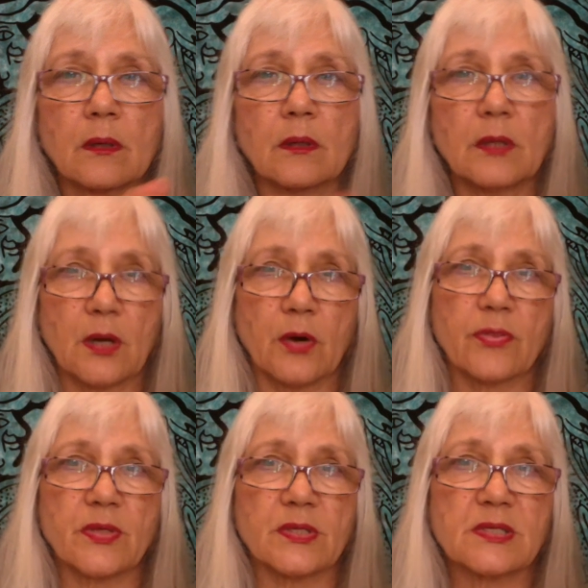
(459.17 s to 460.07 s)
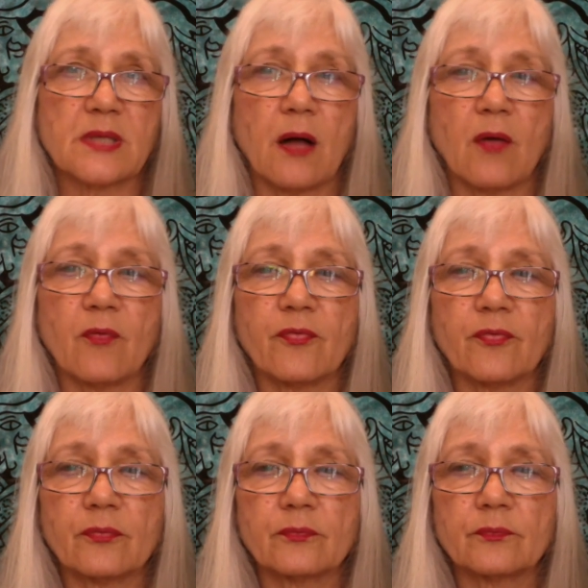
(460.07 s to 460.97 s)
the earth itself.
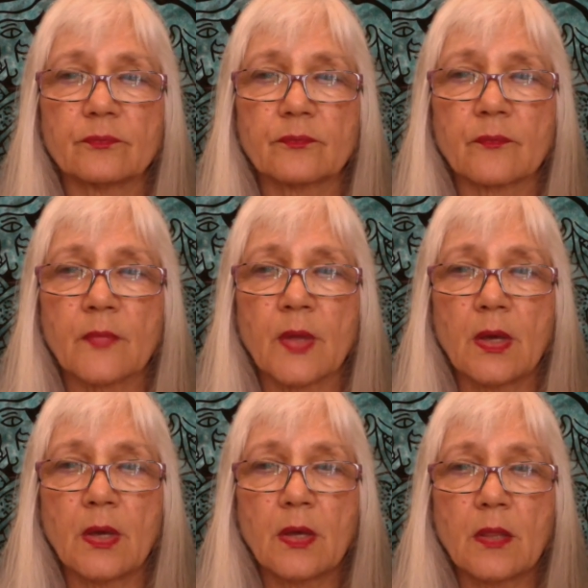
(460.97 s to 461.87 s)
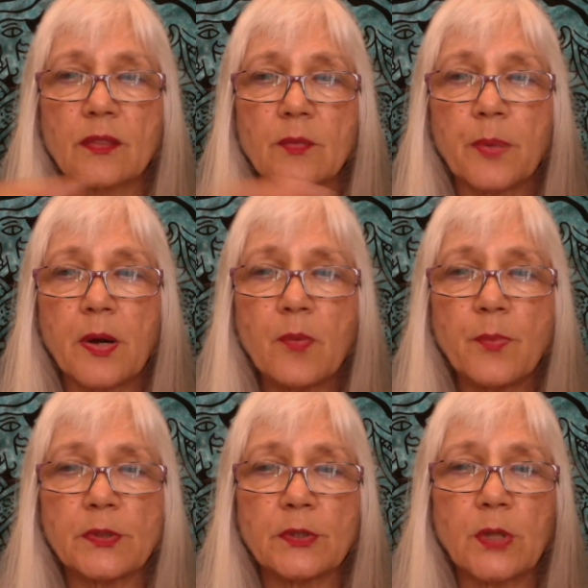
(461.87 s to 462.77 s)
The
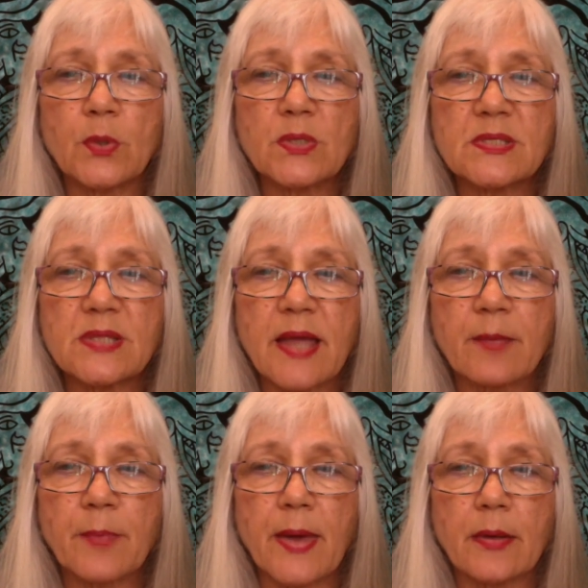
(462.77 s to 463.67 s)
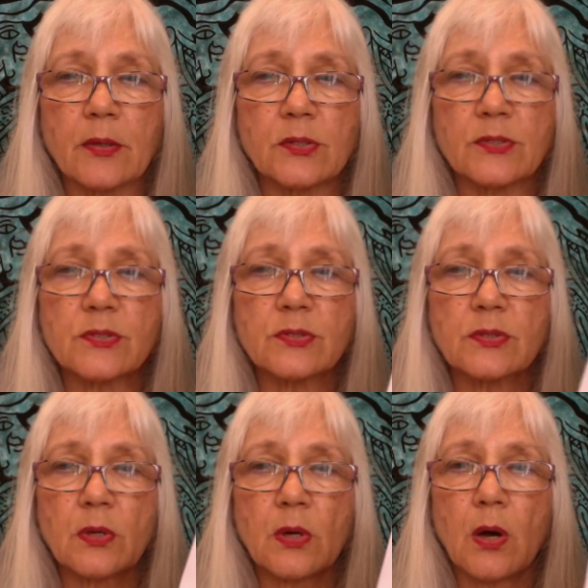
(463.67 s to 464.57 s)
purple lotus-like petals
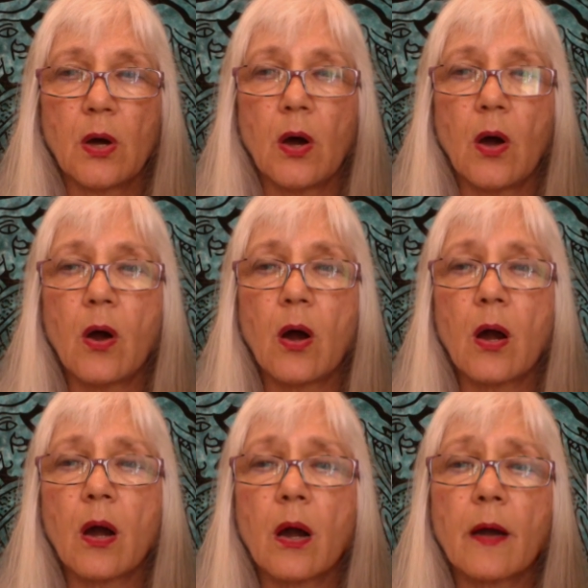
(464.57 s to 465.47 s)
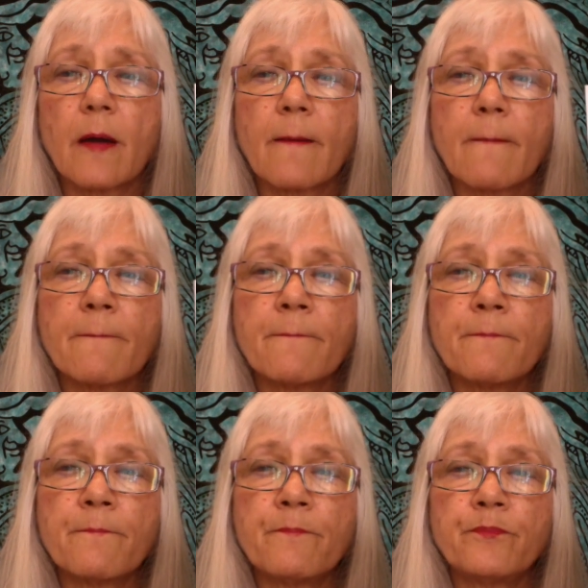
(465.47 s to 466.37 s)
are
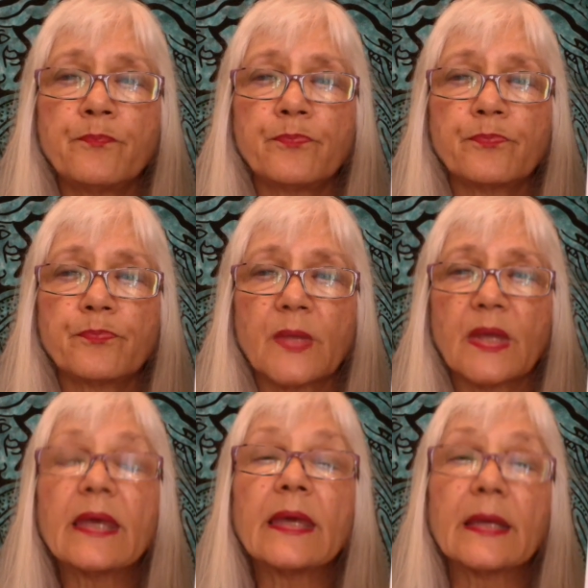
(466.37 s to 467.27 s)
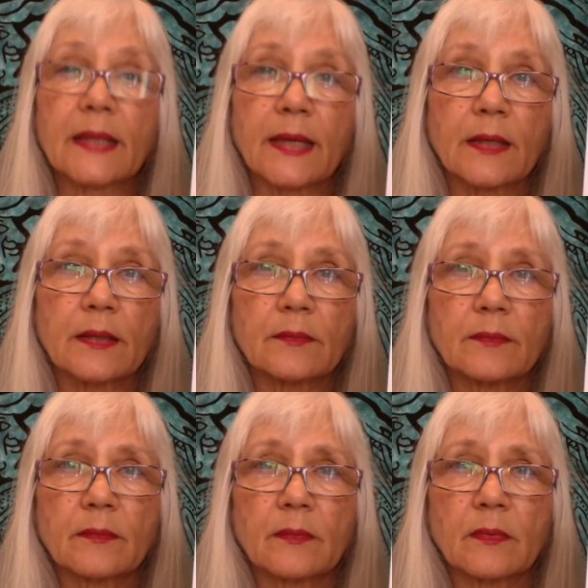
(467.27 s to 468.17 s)

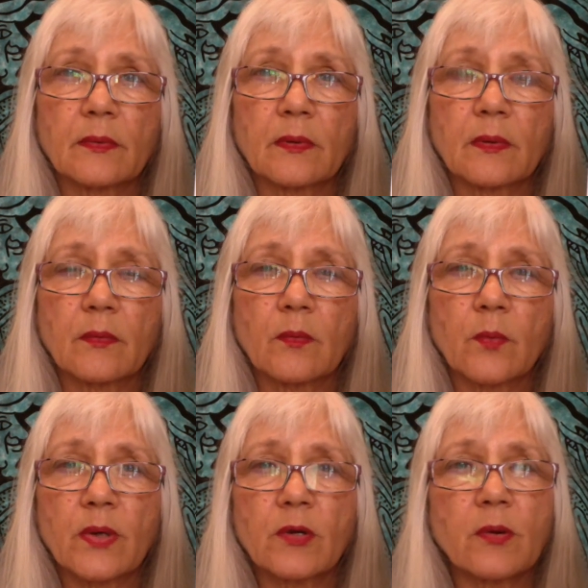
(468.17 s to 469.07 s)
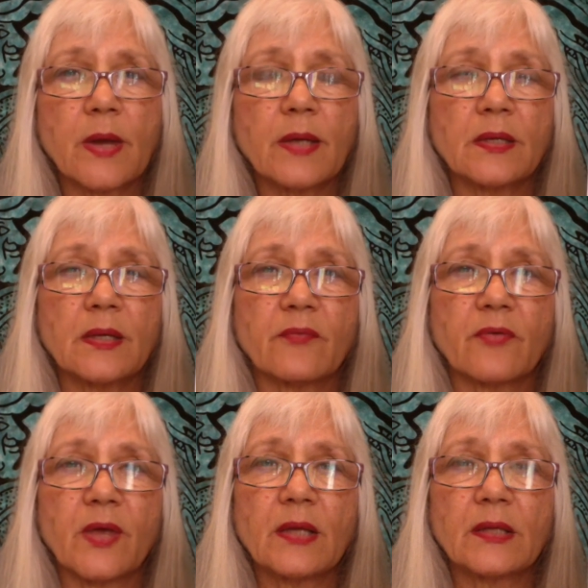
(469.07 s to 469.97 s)
healing. We're in great need of
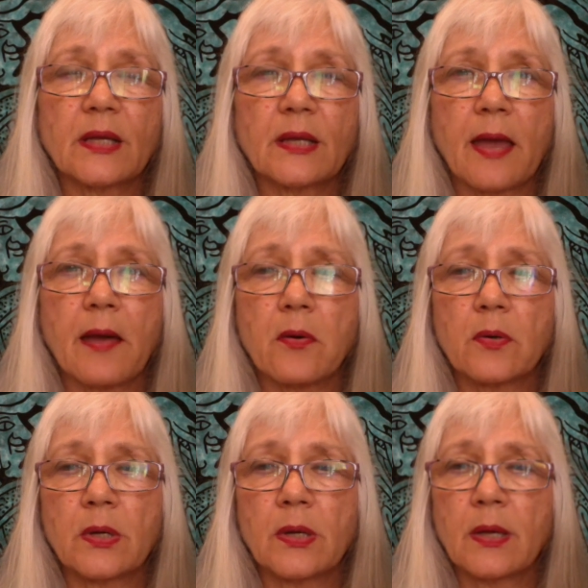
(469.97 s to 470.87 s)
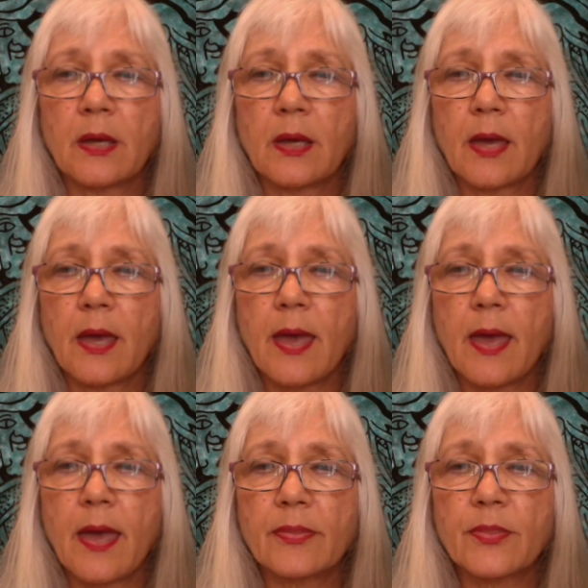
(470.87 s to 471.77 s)
healing now,
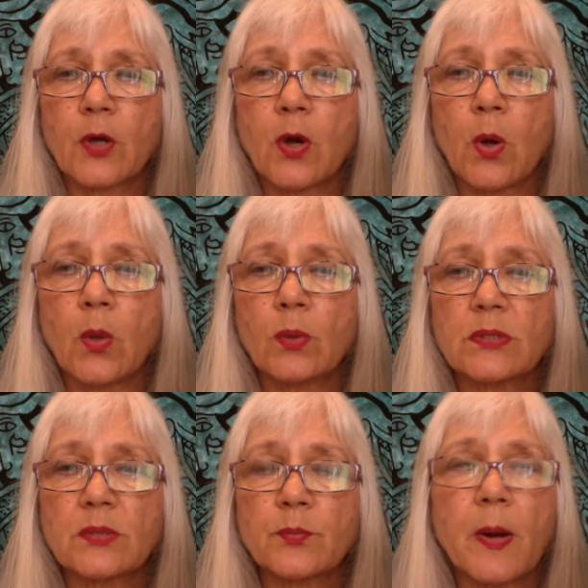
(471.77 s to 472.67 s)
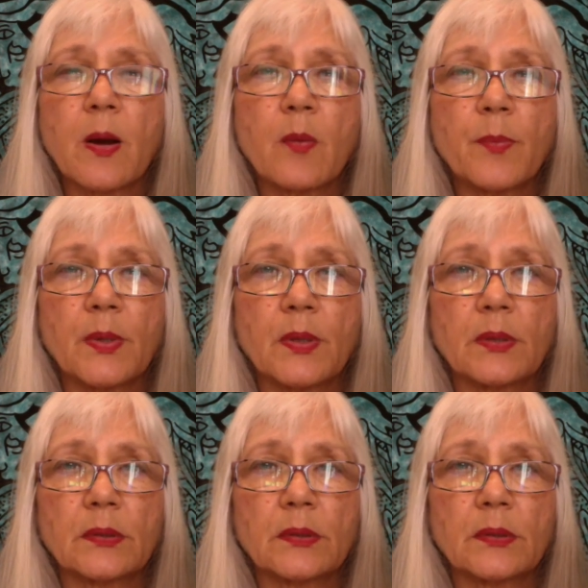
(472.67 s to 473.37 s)
and the gold and purple